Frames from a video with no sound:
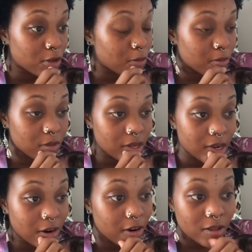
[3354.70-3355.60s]
and so
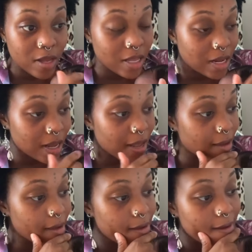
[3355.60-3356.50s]
early in the
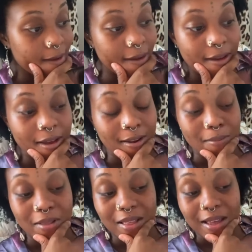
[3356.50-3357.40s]
night
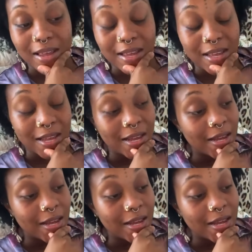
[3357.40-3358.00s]
and I'd be like